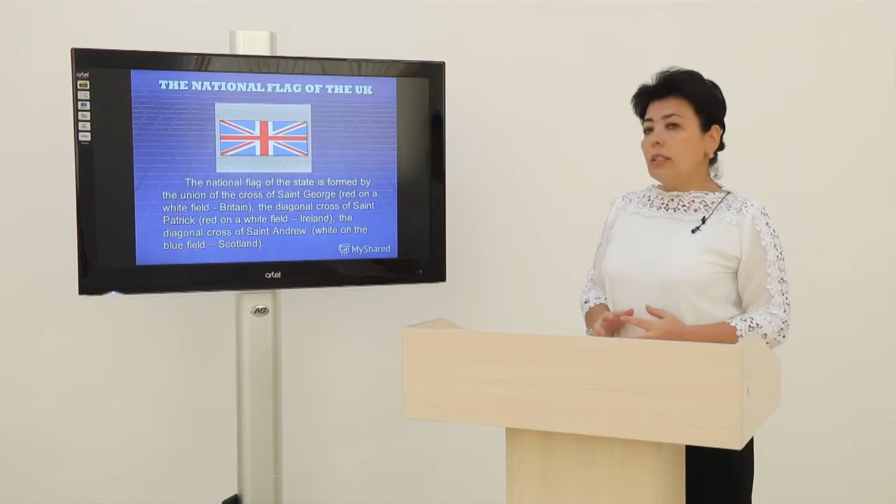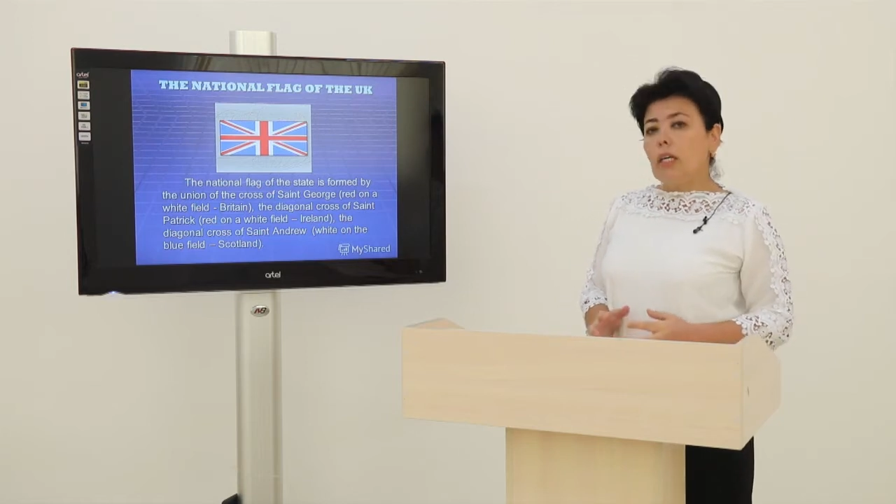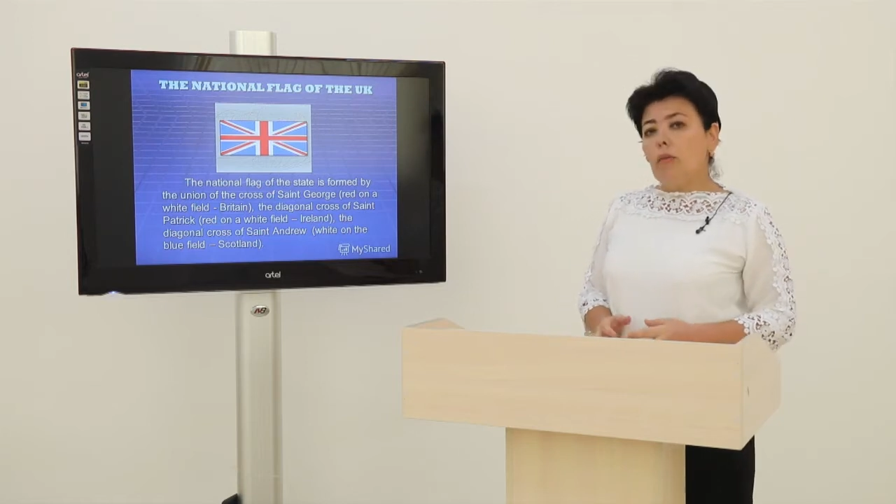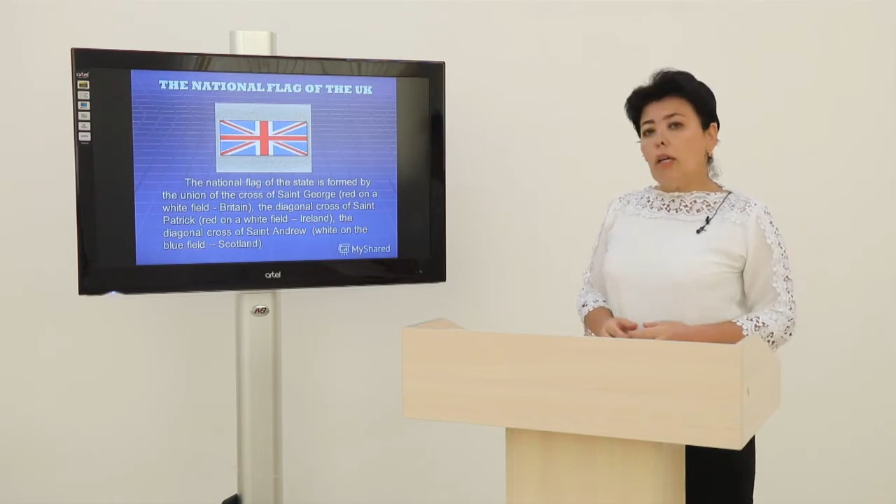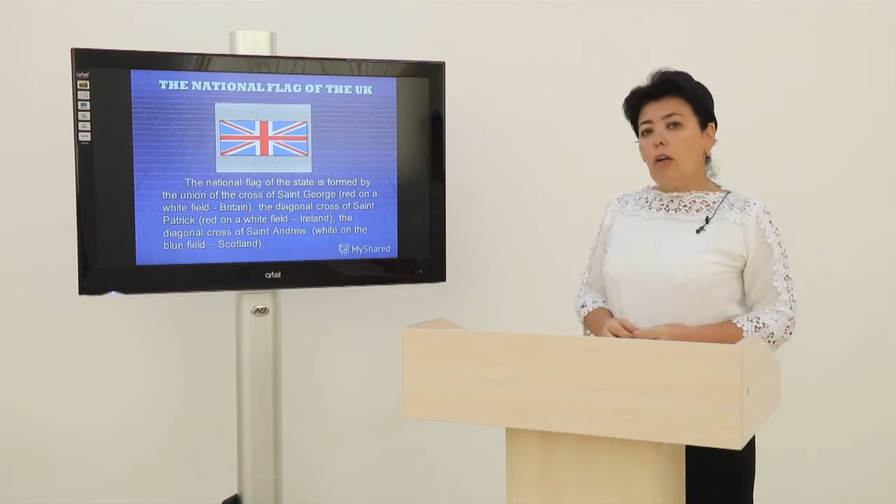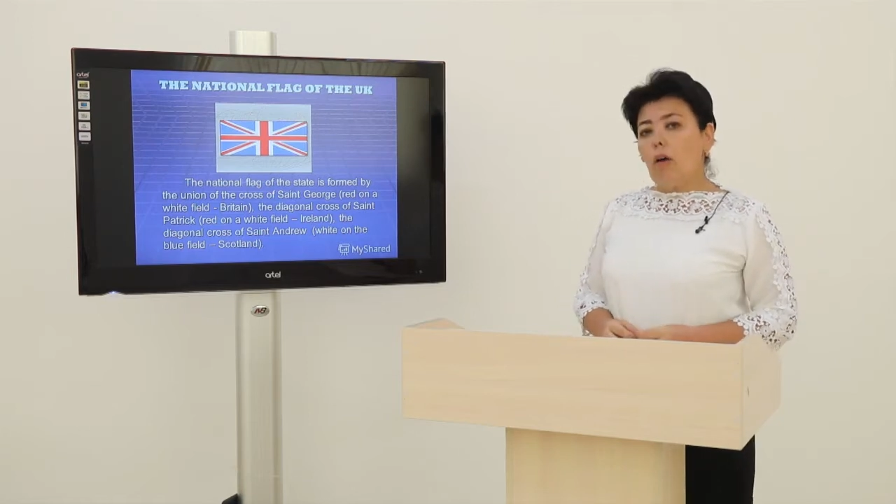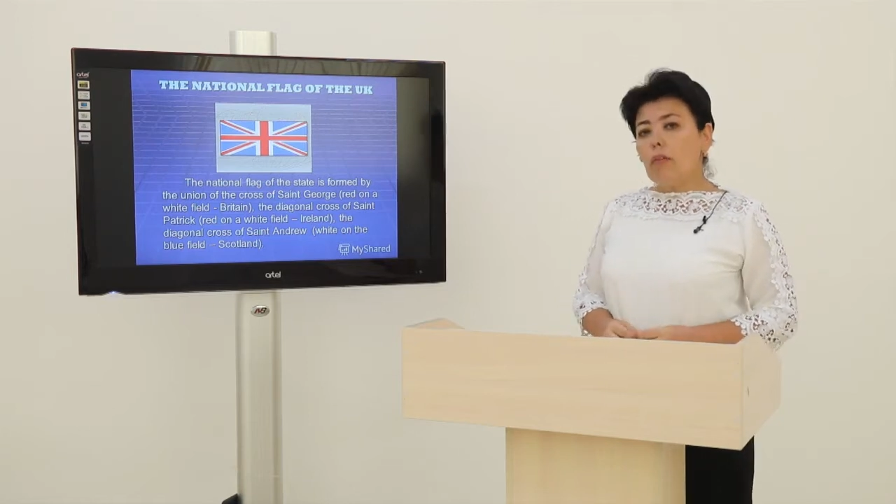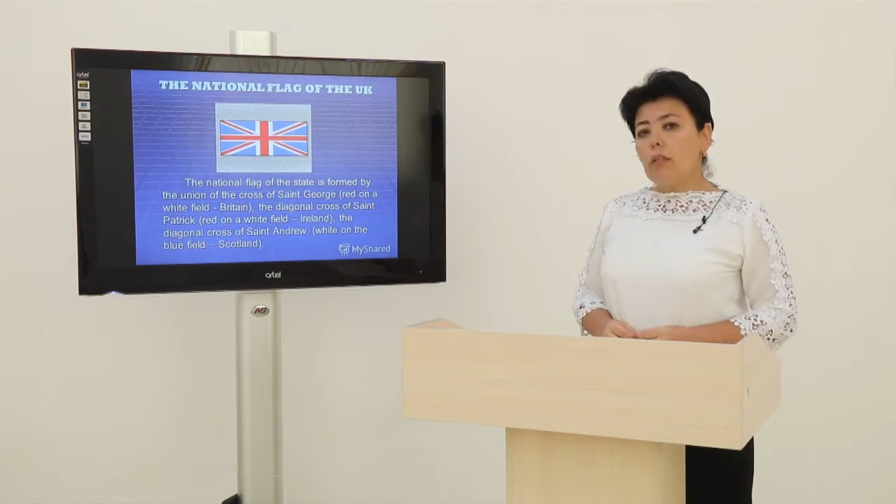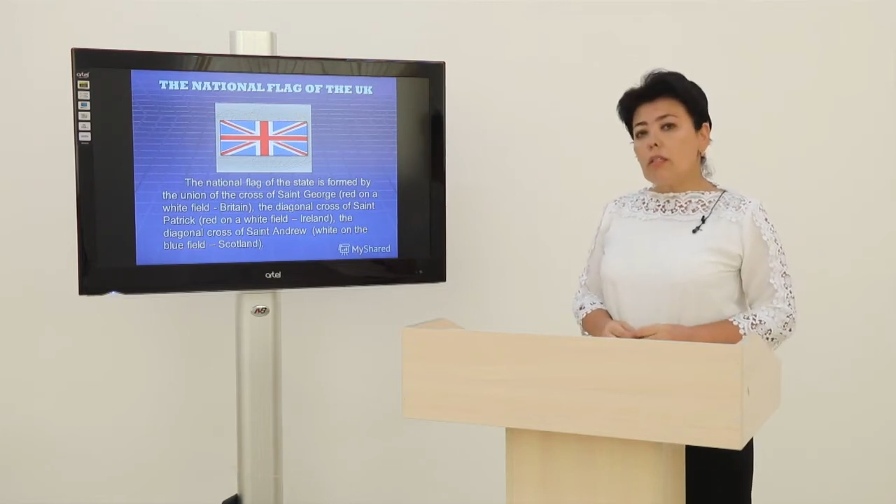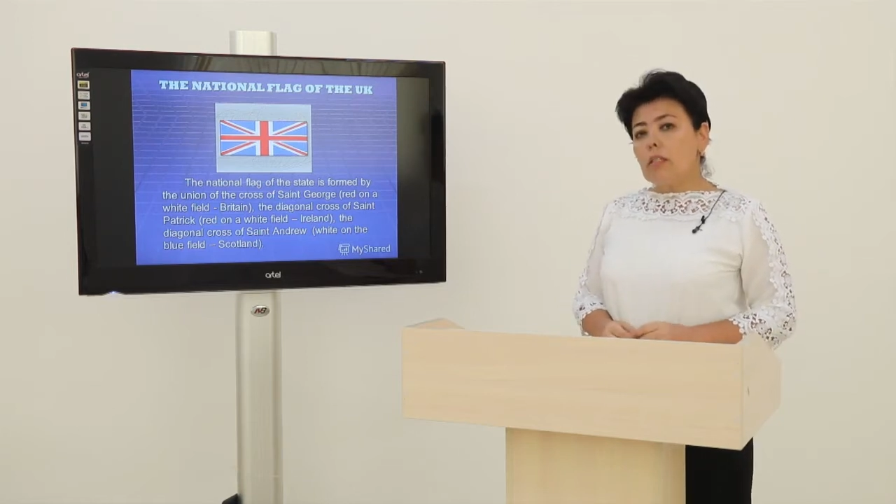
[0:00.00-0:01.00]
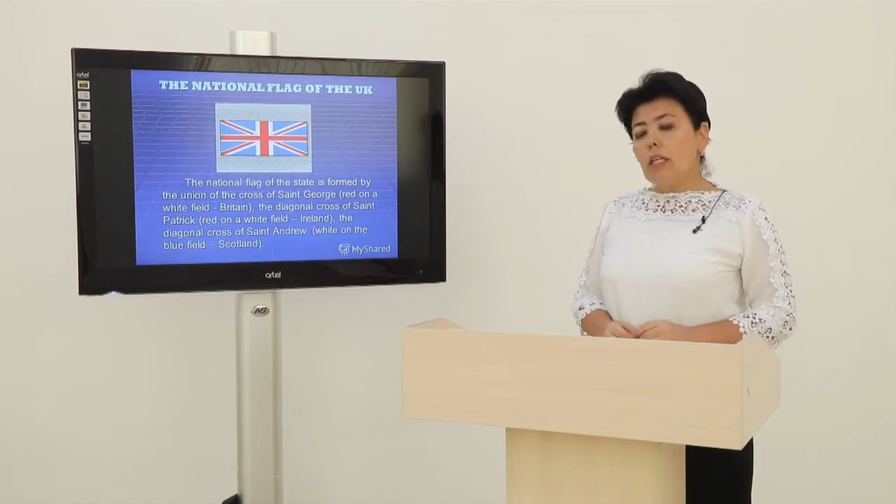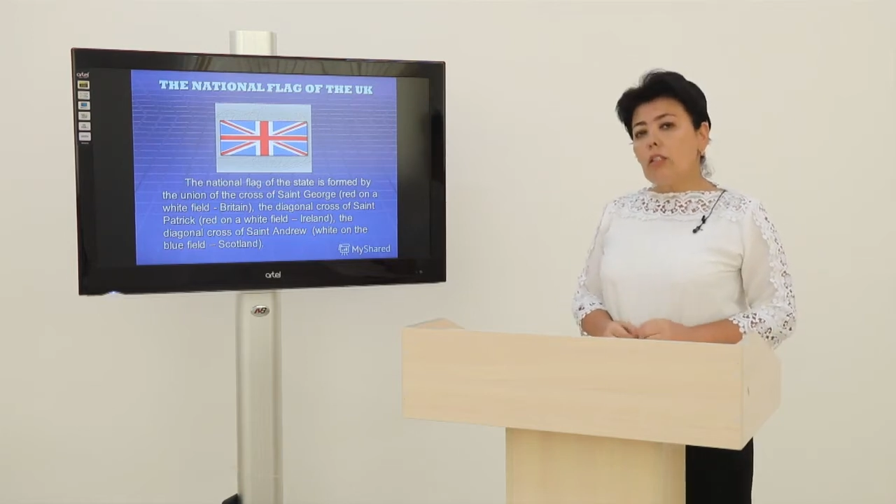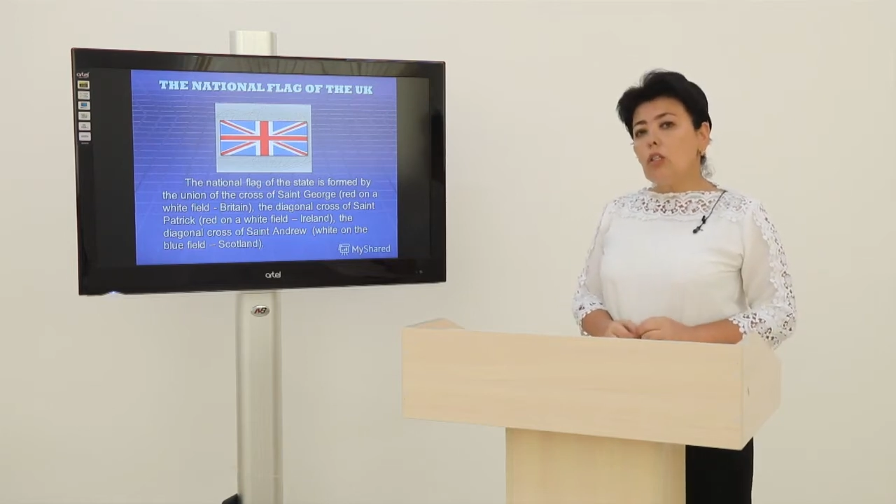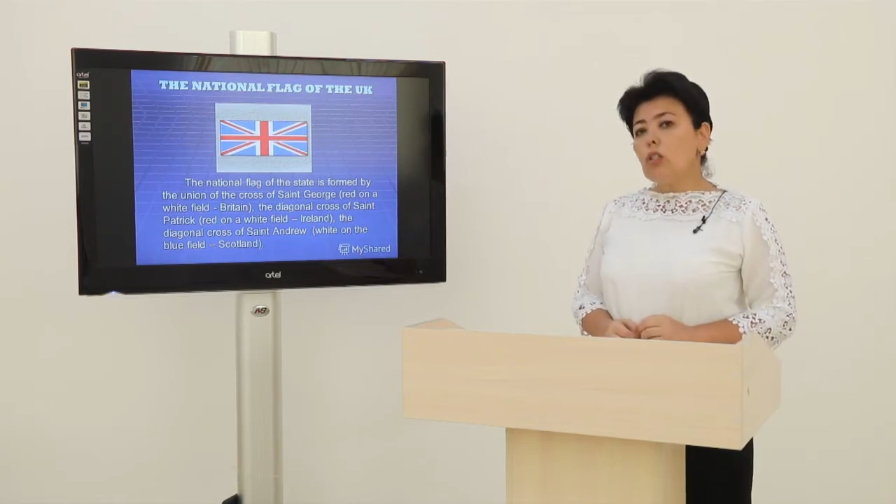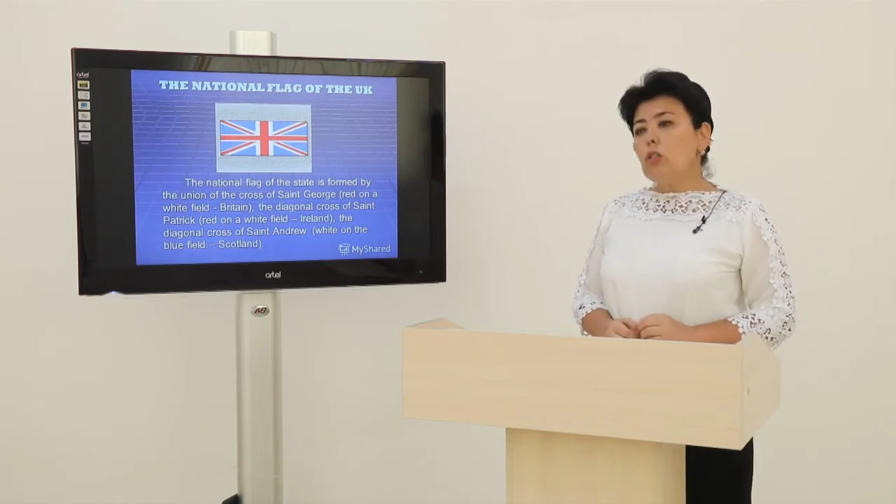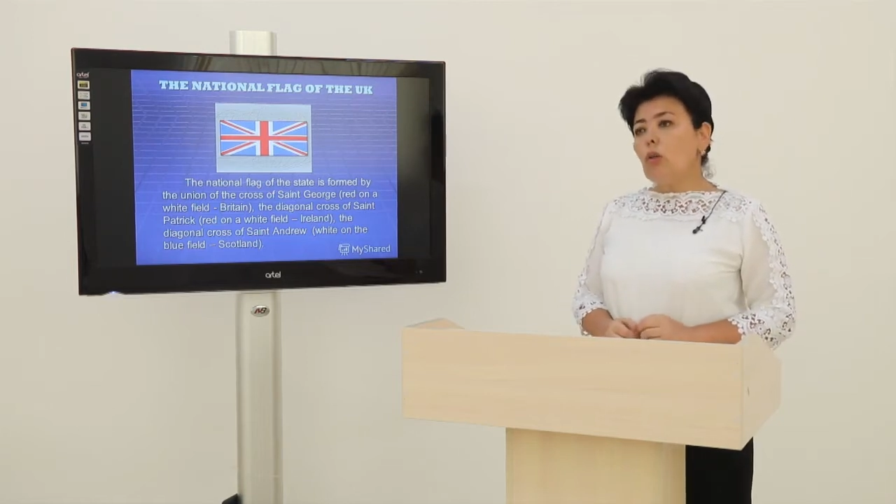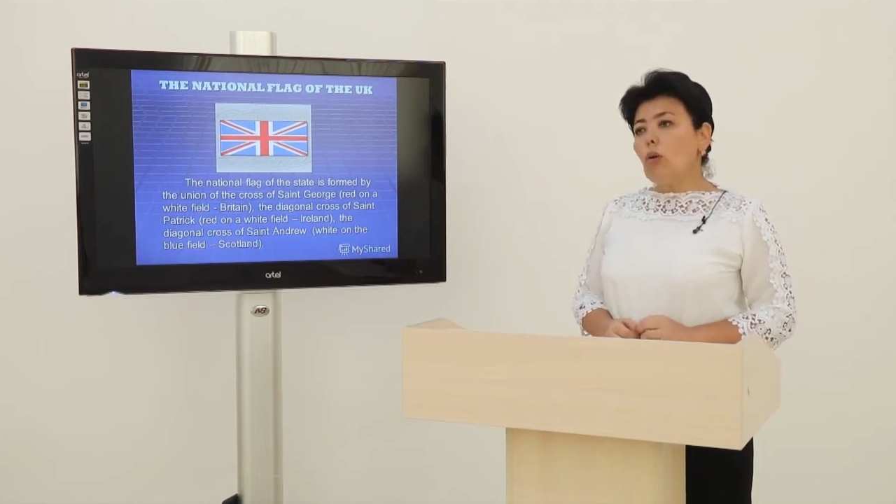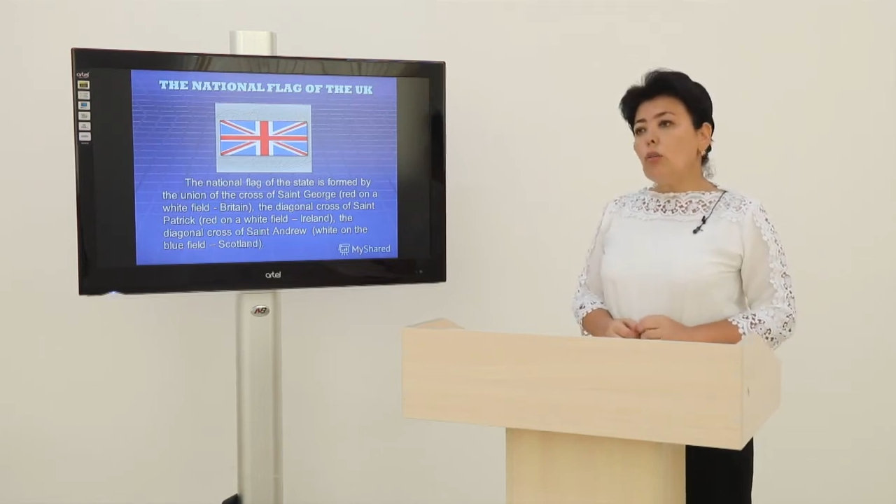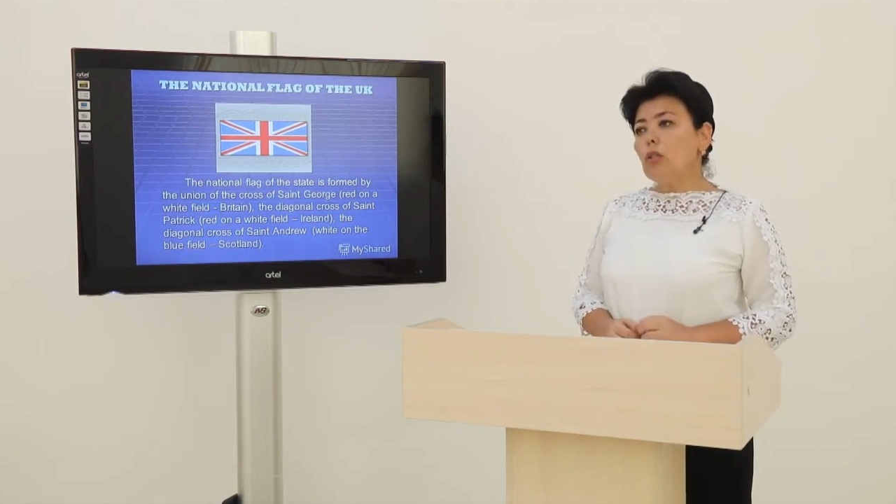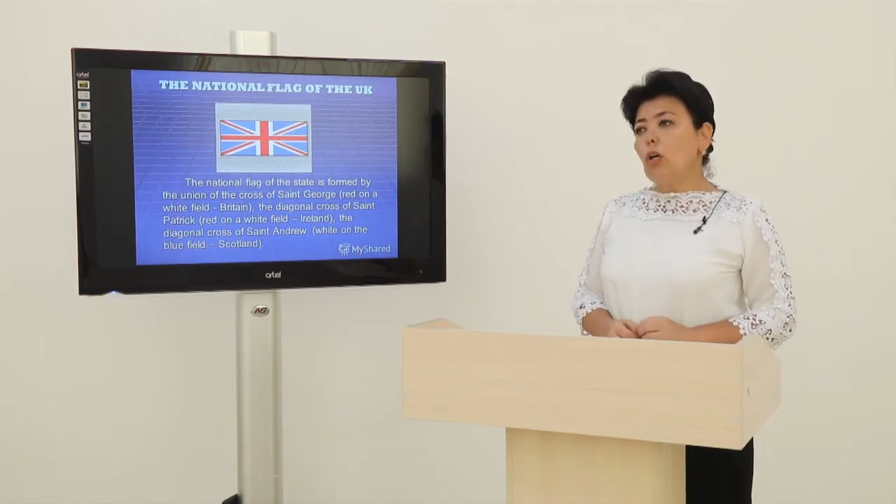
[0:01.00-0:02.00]
the queen of the state is
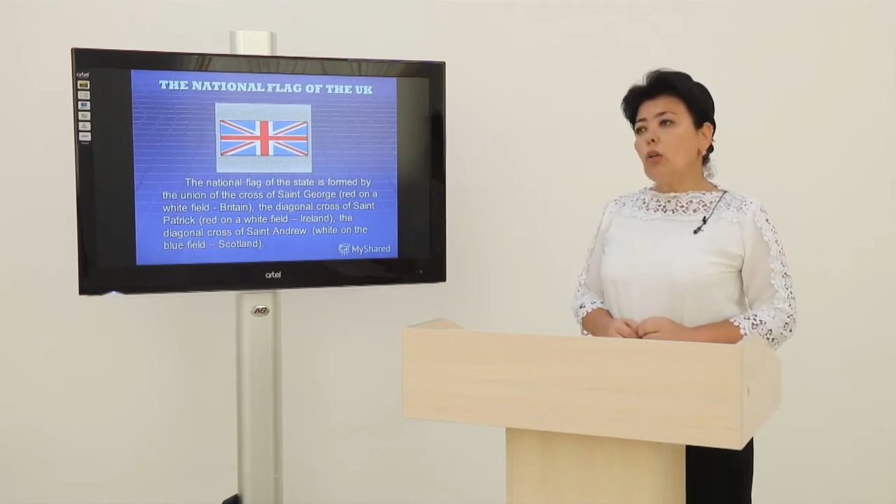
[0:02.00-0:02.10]
not